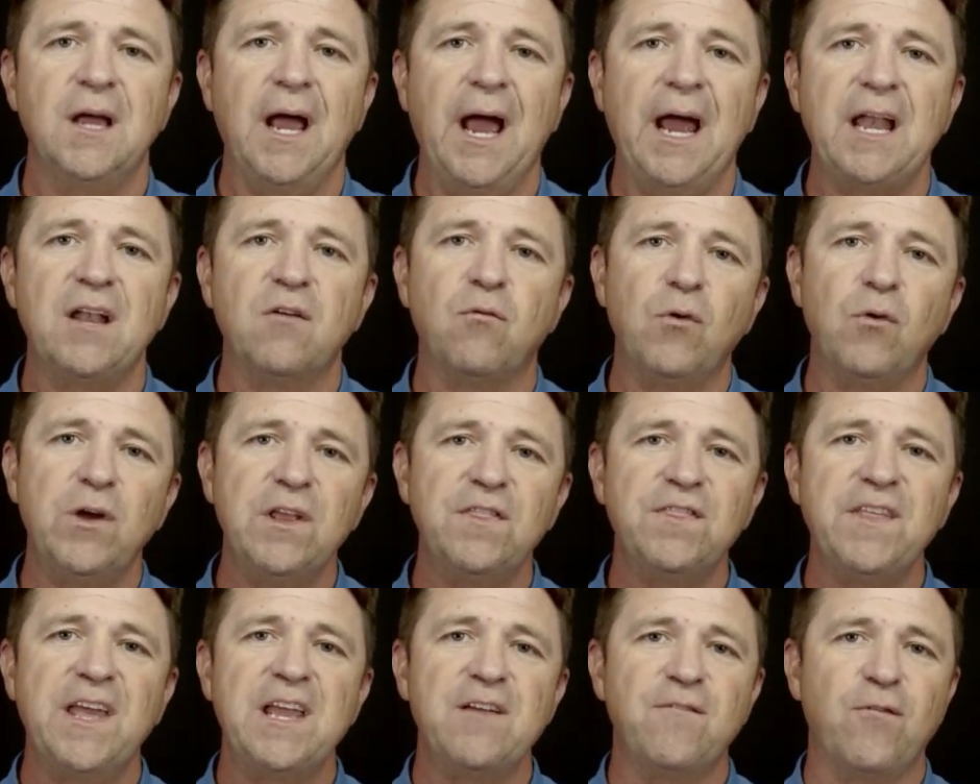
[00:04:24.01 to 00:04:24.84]
And if we
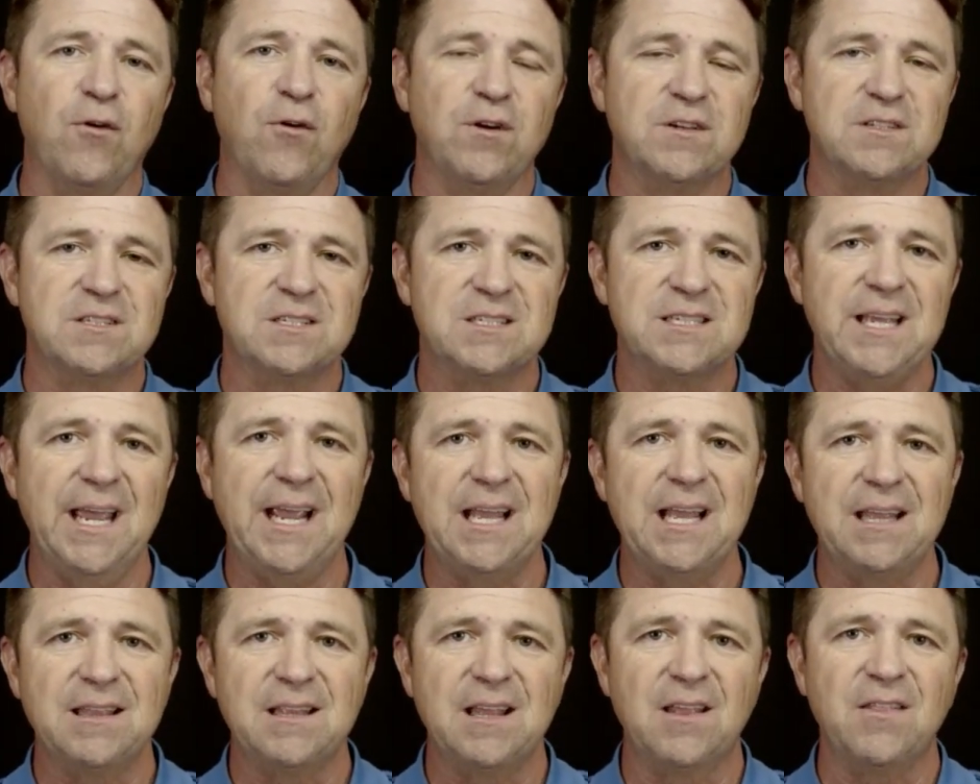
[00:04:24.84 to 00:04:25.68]
think for a
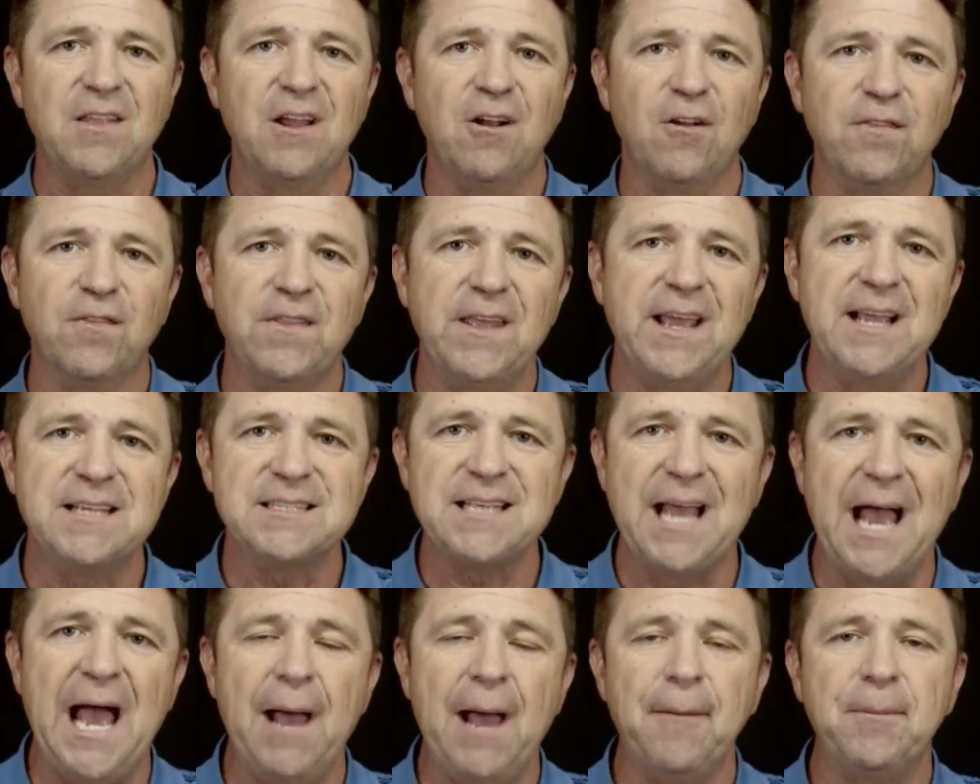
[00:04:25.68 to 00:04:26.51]
second that there are things
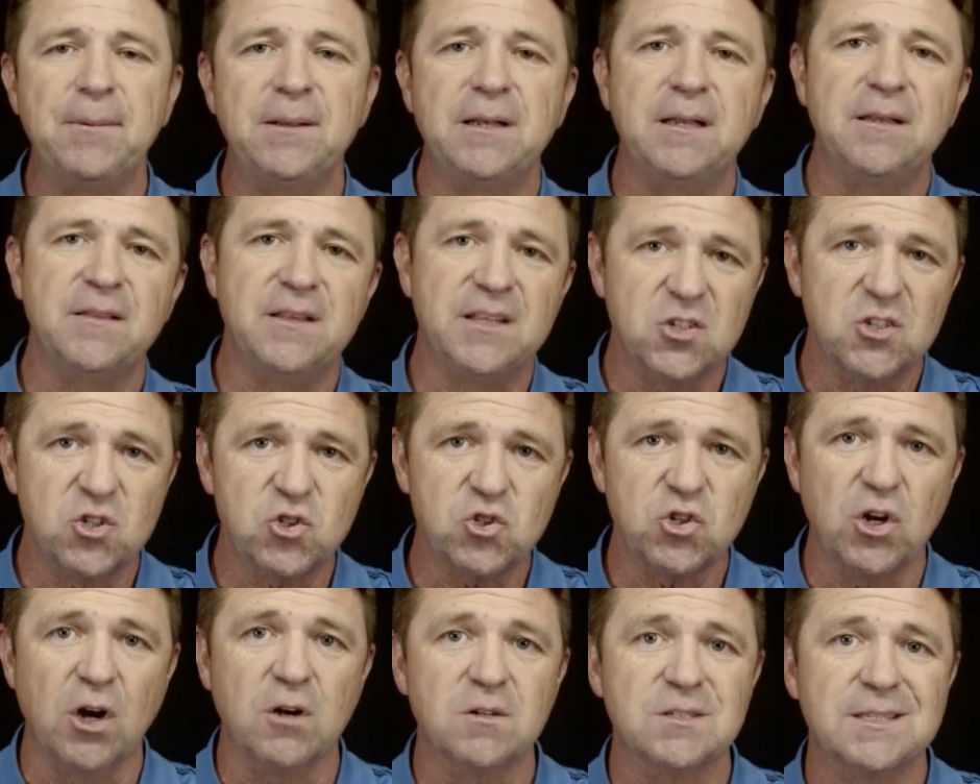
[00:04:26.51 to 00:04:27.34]
that happen in this
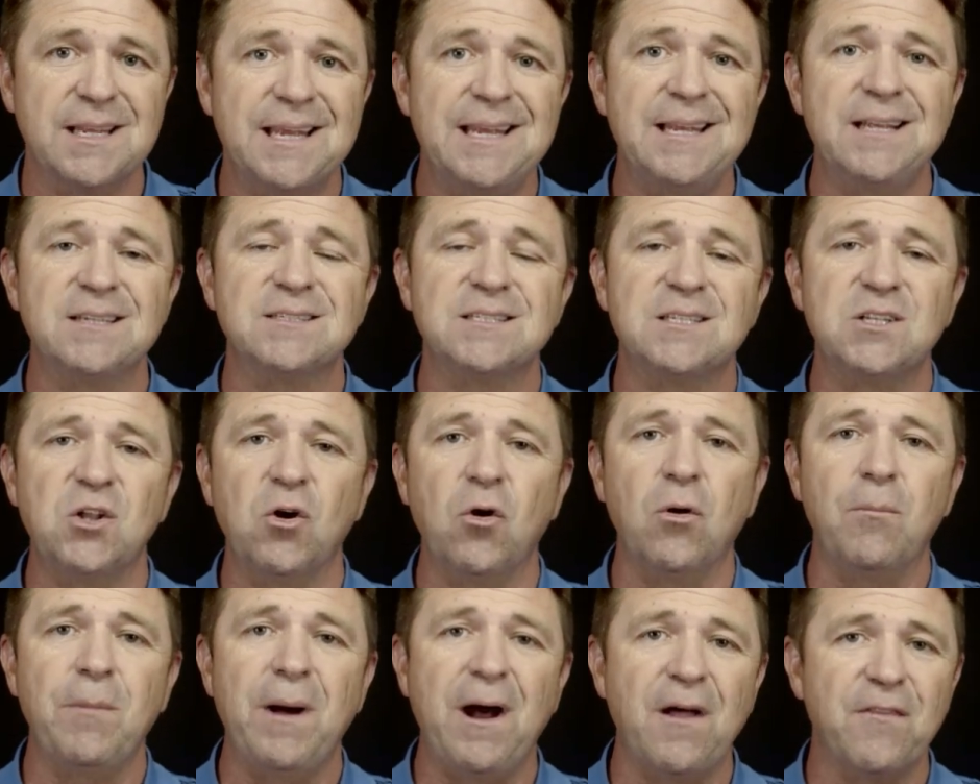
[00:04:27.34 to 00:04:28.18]
church that He doesn't know
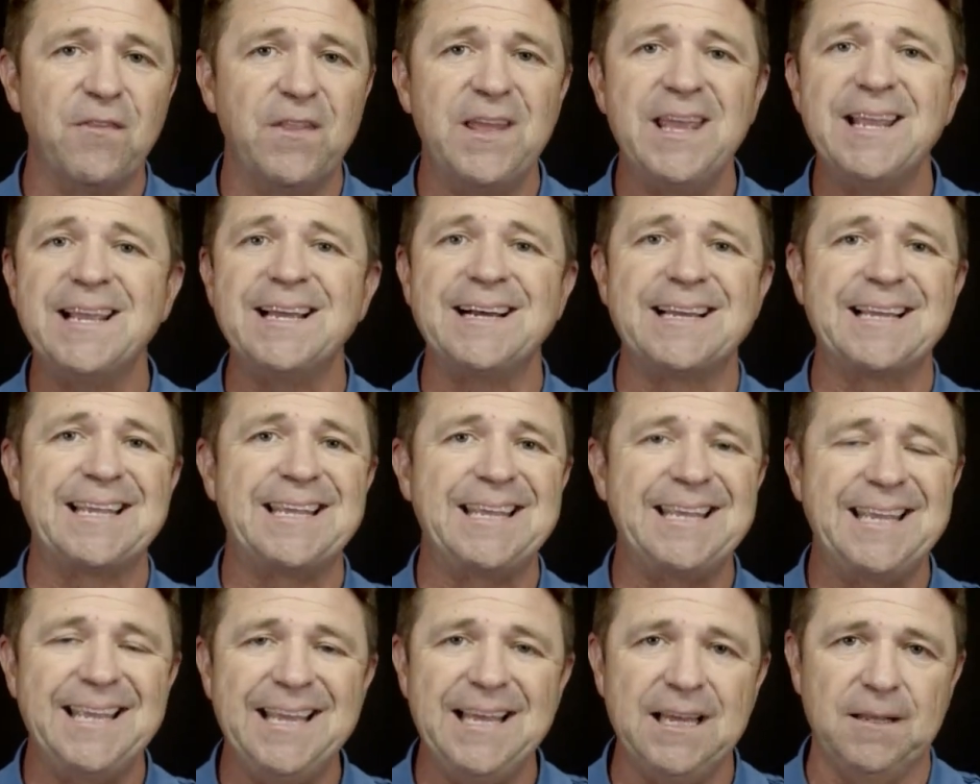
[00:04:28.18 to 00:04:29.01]
about, think
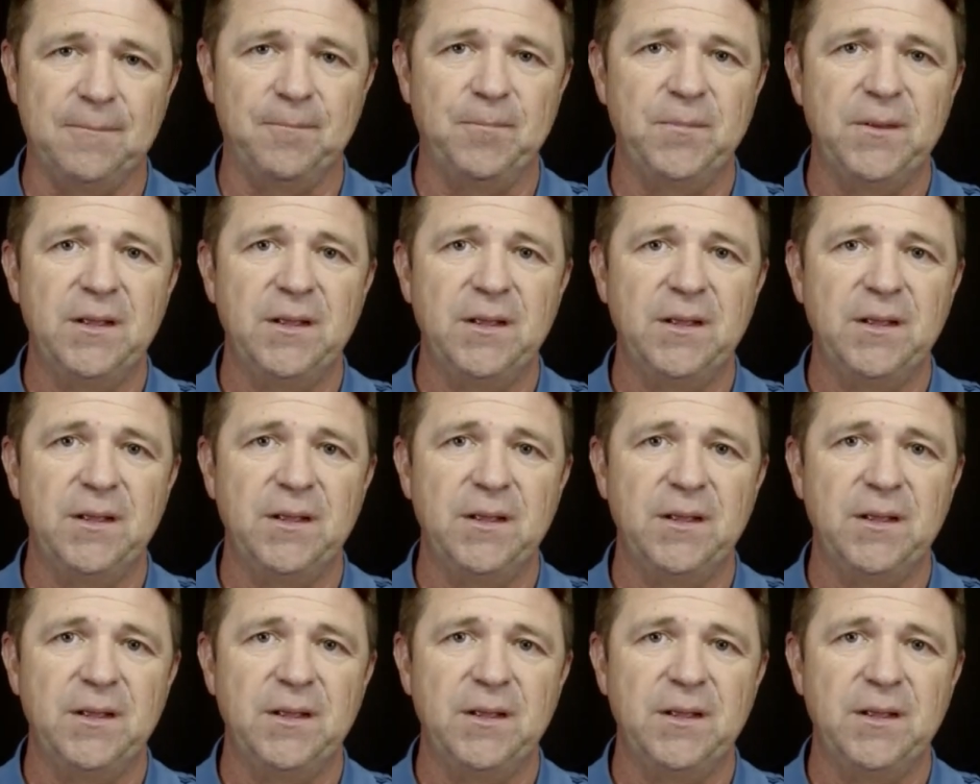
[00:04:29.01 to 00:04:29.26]
again.